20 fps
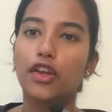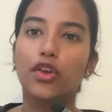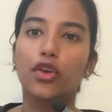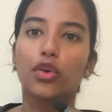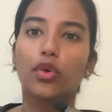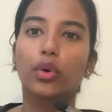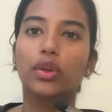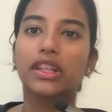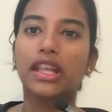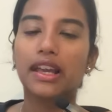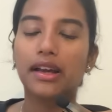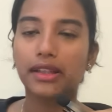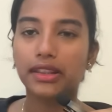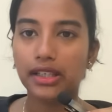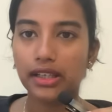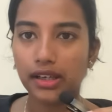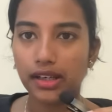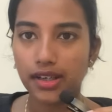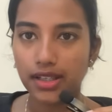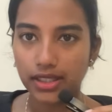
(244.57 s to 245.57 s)

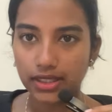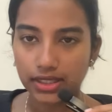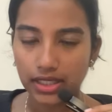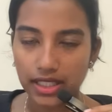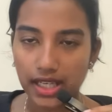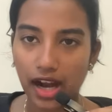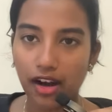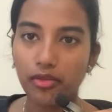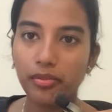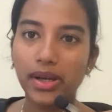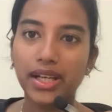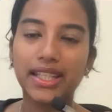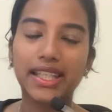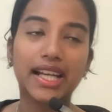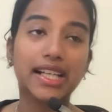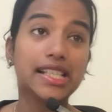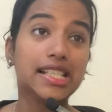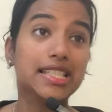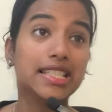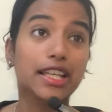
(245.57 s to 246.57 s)
the government
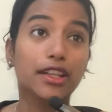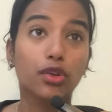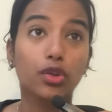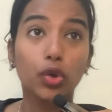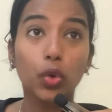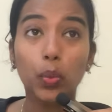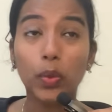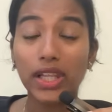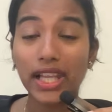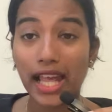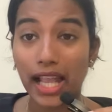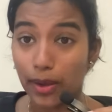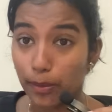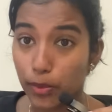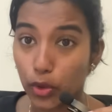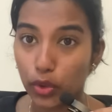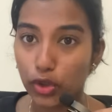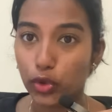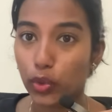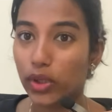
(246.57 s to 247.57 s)
that is there, will help
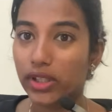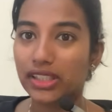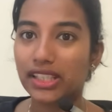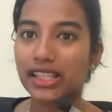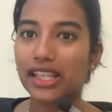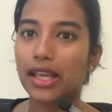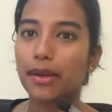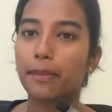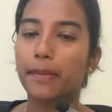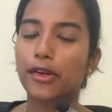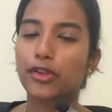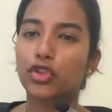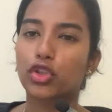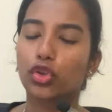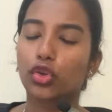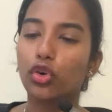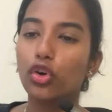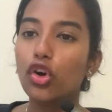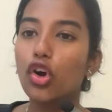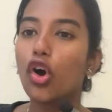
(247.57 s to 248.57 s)
you in doing the capex,
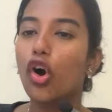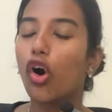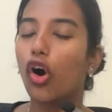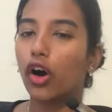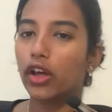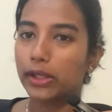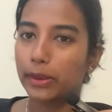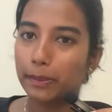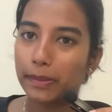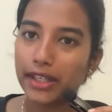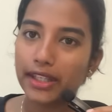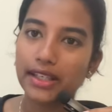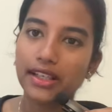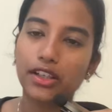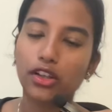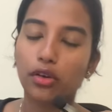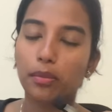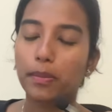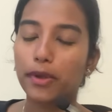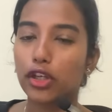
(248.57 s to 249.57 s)
on a
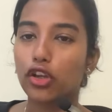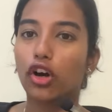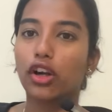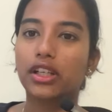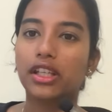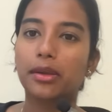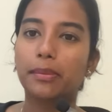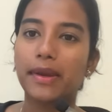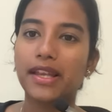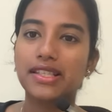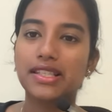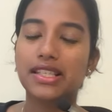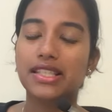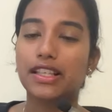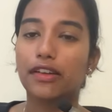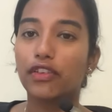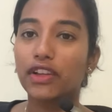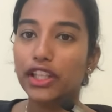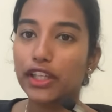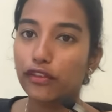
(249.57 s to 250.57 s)
periodic basis.
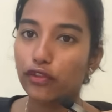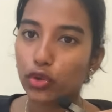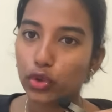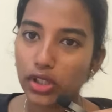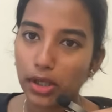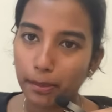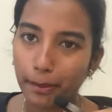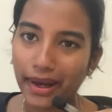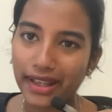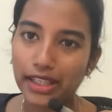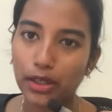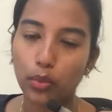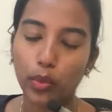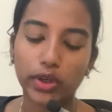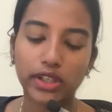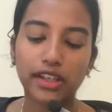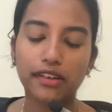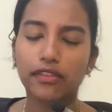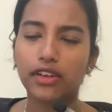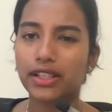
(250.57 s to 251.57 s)
They will give you the money,
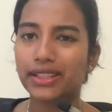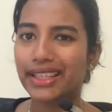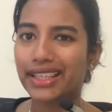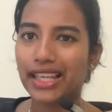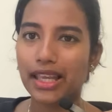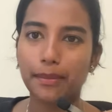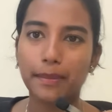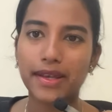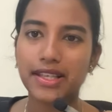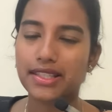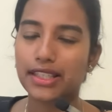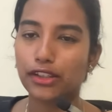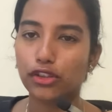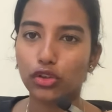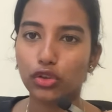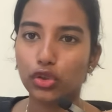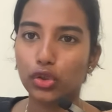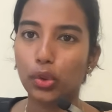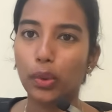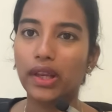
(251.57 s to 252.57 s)
whatever the capex that
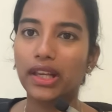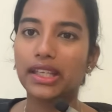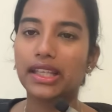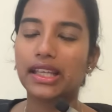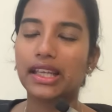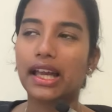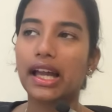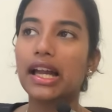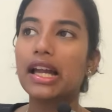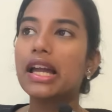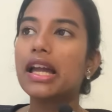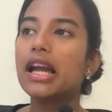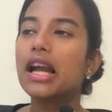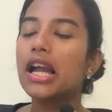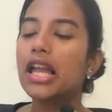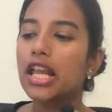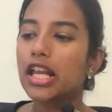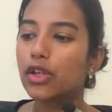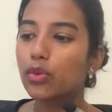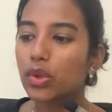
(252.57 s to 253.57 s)
you're doing, okay?
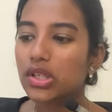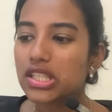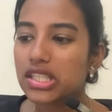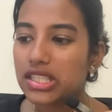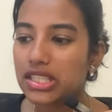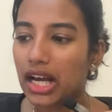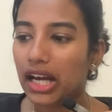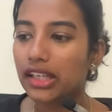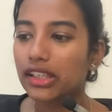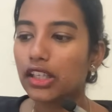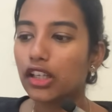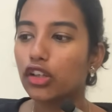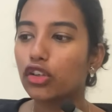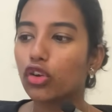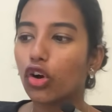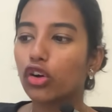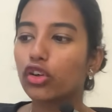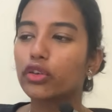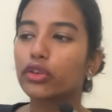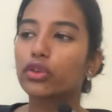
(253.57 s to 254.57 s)
It was done in
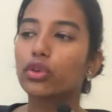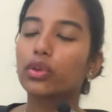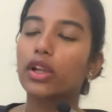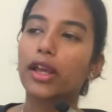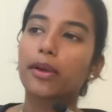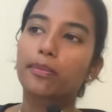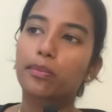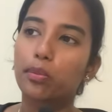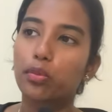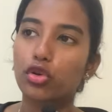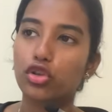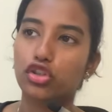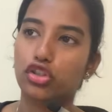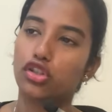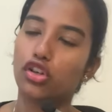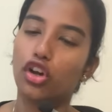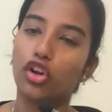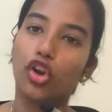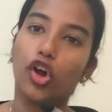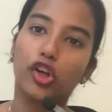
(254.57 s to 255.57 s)
order to like
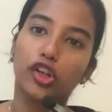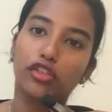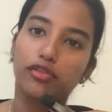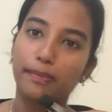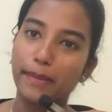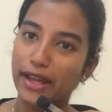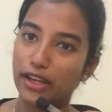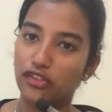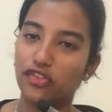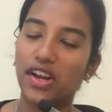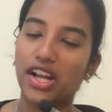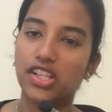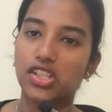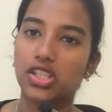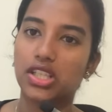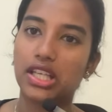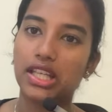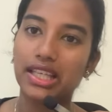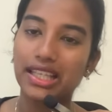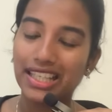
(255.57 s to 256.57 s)
push a lot of
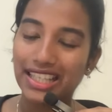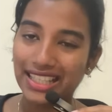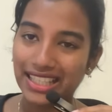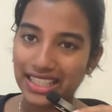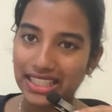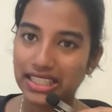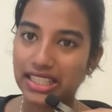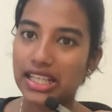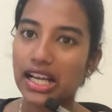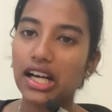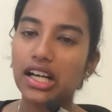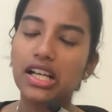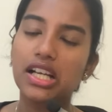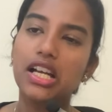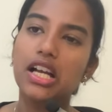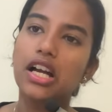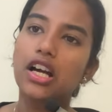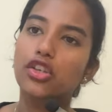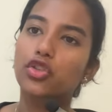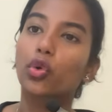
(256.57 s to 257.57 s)
manufacturing in India,
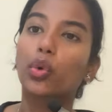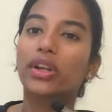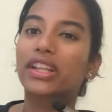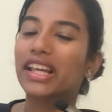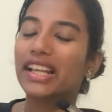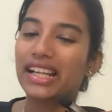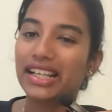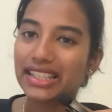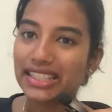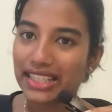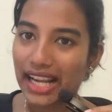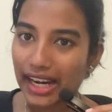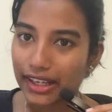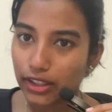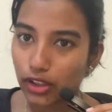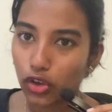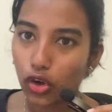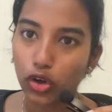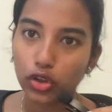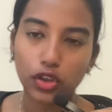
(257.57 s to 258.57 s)
so it can
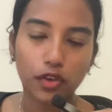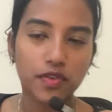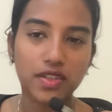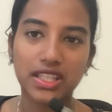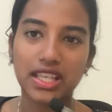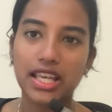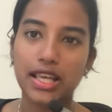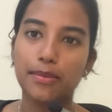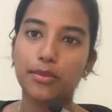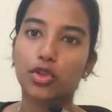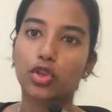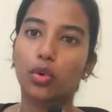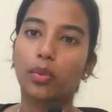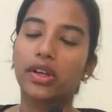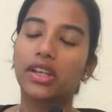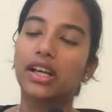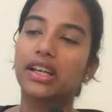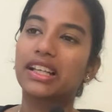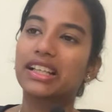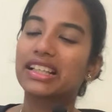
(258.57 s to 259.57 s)
attract a lot of schemes over
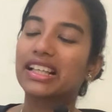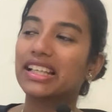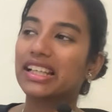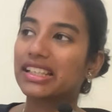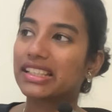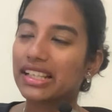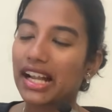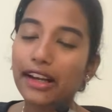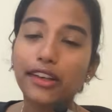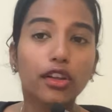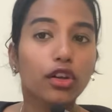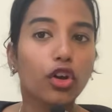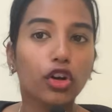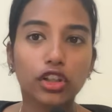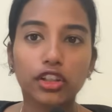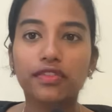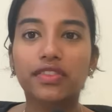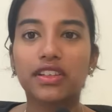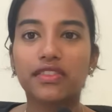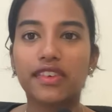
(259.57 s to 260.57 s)
here, it can attract a
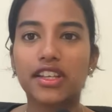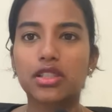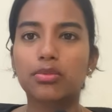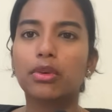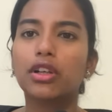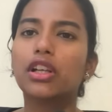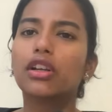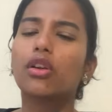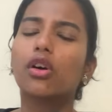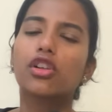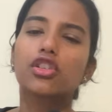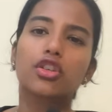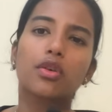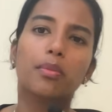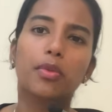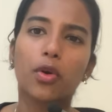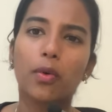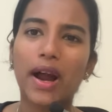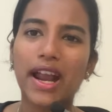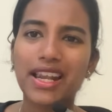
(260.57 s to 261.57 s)
lot of investment, and also
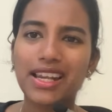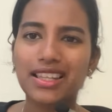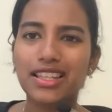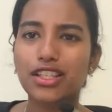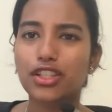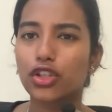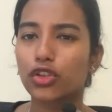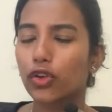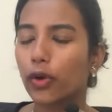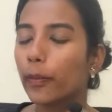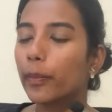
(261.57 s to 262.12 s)
provide this,